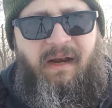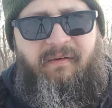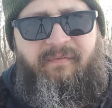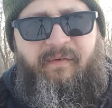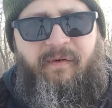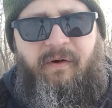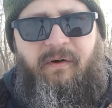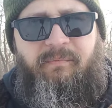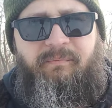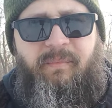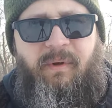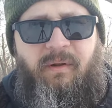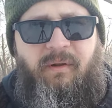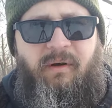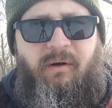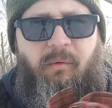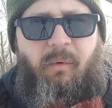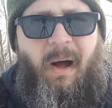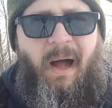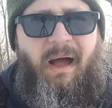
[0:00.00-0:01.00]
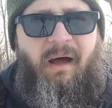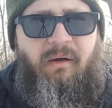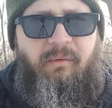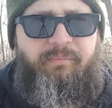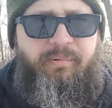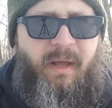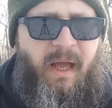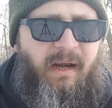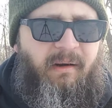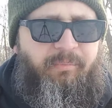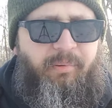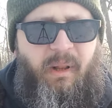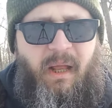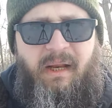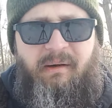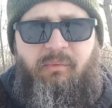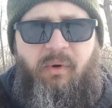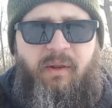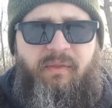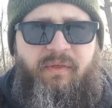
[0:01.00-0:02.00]
it for a little while, kind of
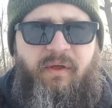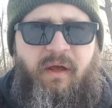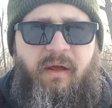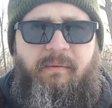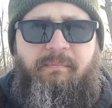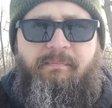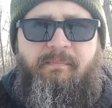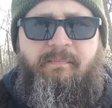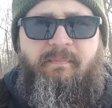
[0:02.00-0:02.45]
played with it,